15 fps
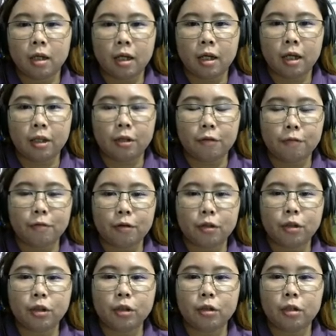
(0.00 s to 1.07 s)
it
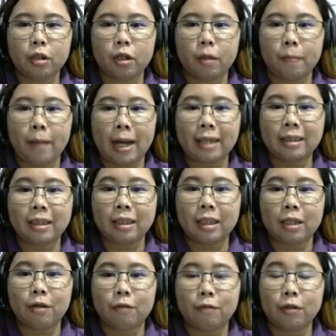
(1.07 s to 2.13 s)
refers to the capacity
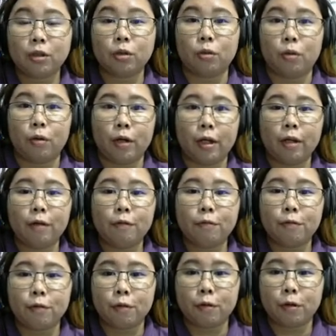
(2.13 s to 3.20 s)
of a soil
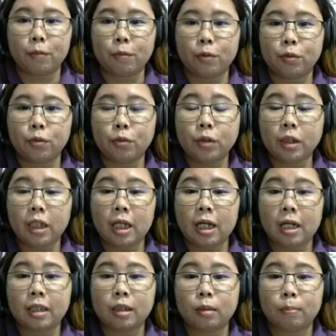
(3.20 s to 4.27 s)
for producing a
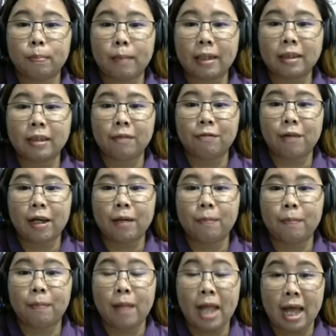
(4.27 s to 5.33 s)
specified
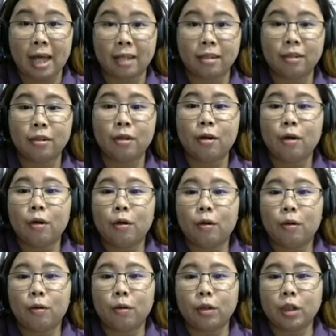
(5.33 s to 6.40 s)
plant
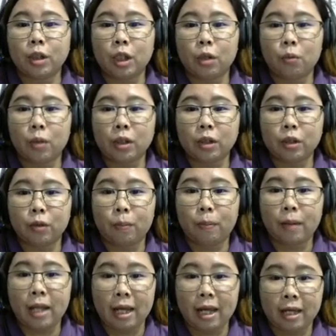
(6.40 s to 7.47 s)
or sequence of
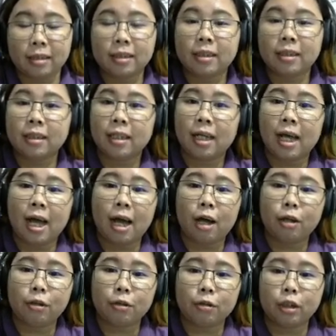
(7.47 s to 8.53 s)
plants
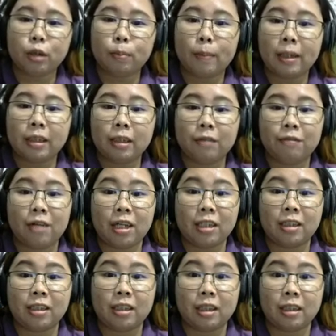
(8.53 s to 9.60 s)
under a specified
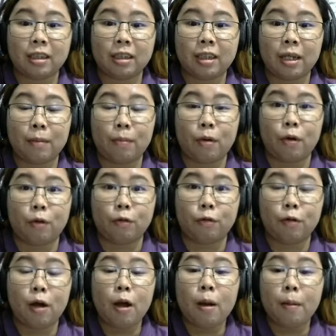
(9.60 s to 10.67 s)
system of
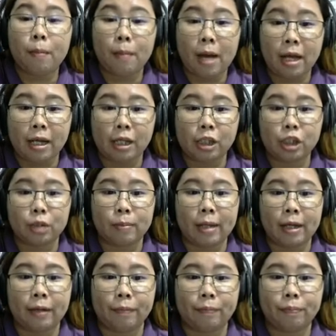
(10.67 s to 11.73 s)

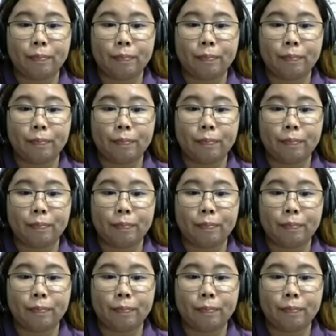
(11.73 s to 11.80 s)
management.